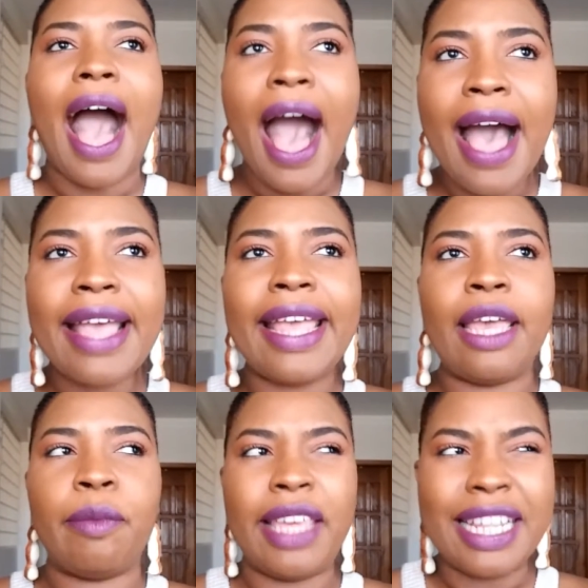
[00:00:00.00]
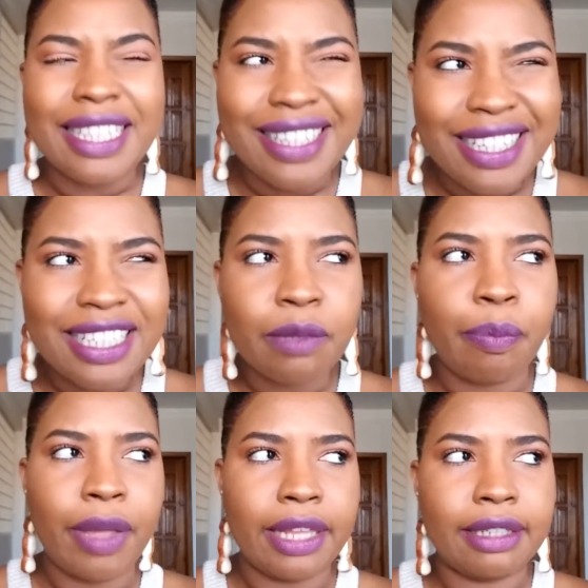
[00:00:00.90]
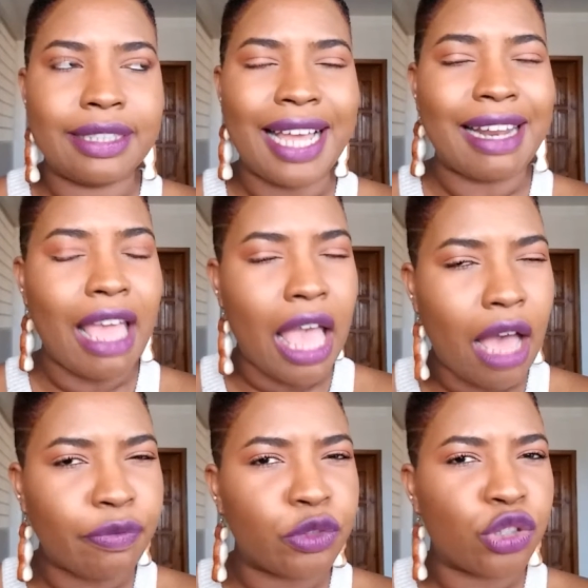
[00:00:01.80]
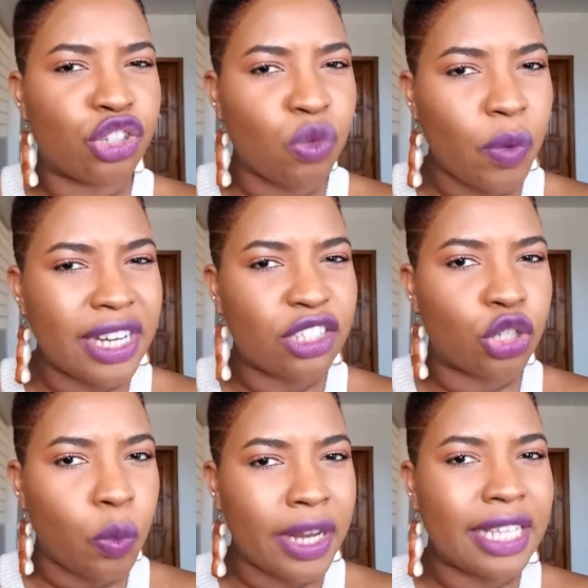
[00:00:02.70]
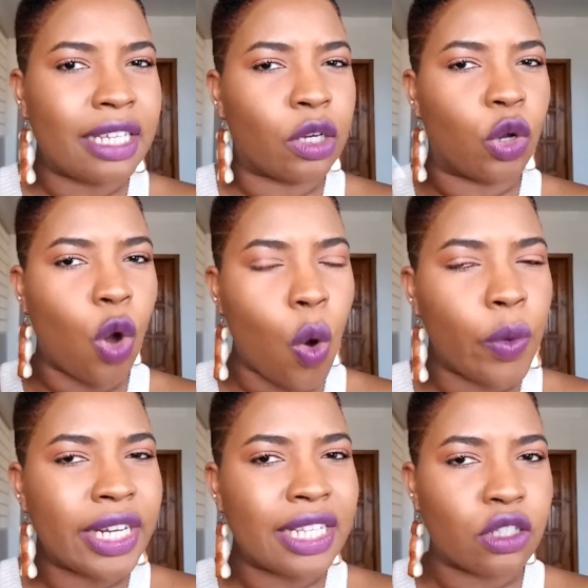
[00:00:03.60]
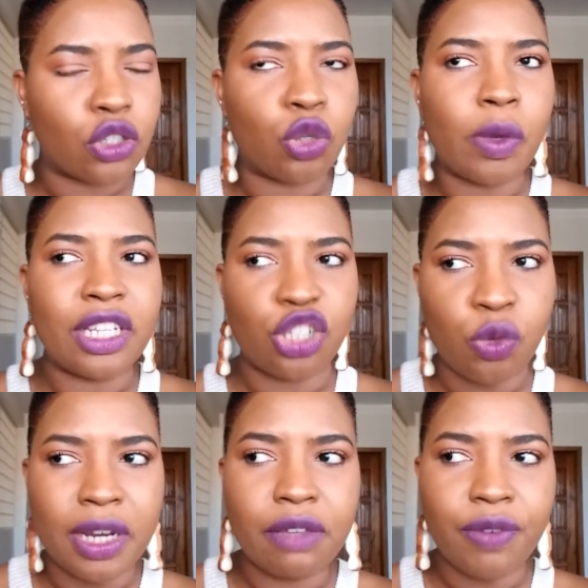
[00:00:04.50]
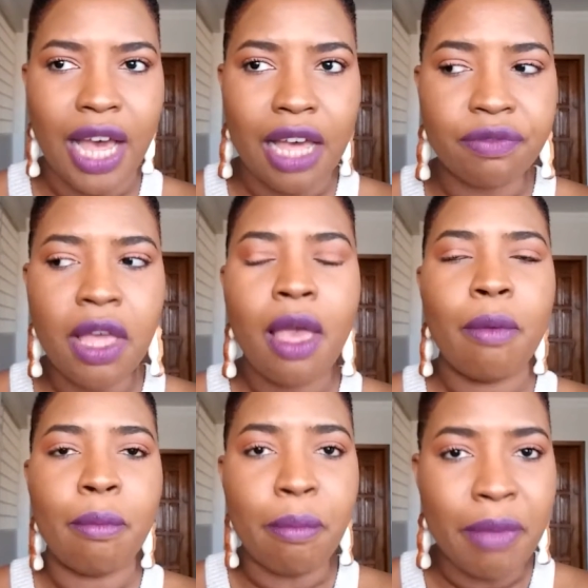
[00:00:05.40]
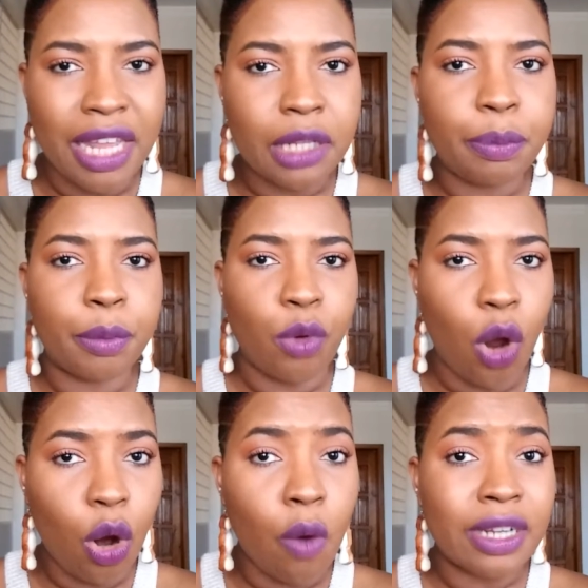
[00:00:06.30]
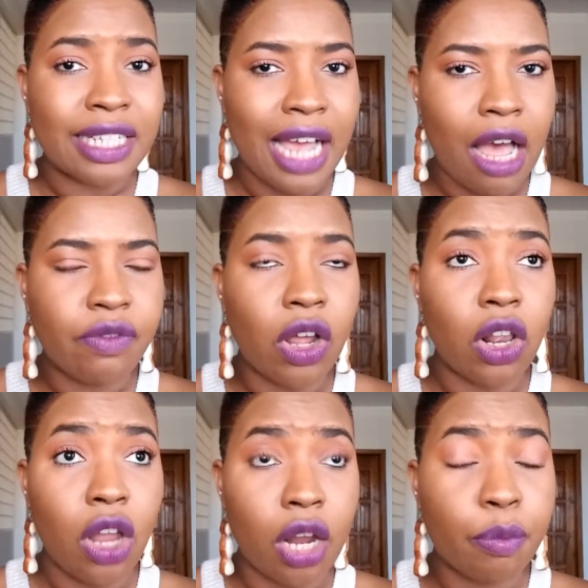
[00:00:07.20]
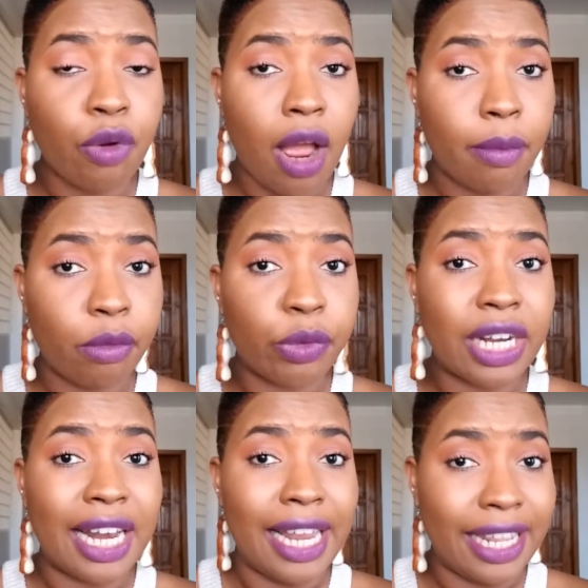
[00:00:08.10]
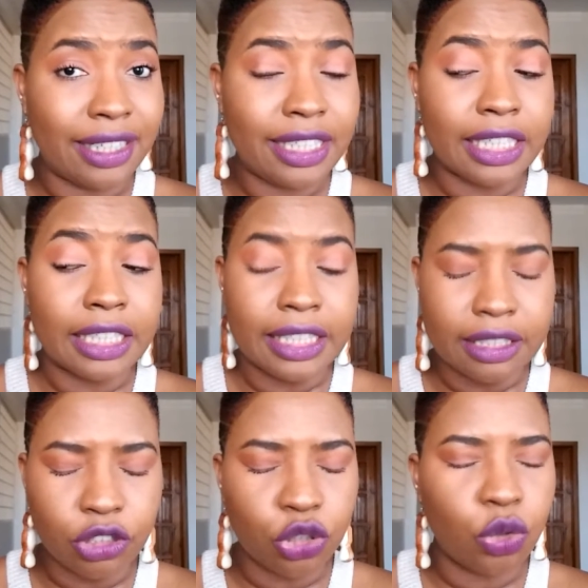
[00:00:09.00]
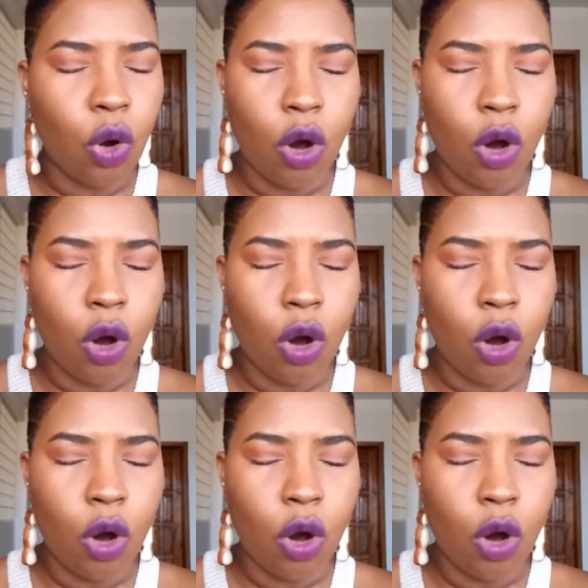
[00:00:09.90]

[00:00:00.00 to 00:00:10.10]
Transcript: I am anticipating that after 2020, going into 2025, many people are going to have a lot of problem with land dealings.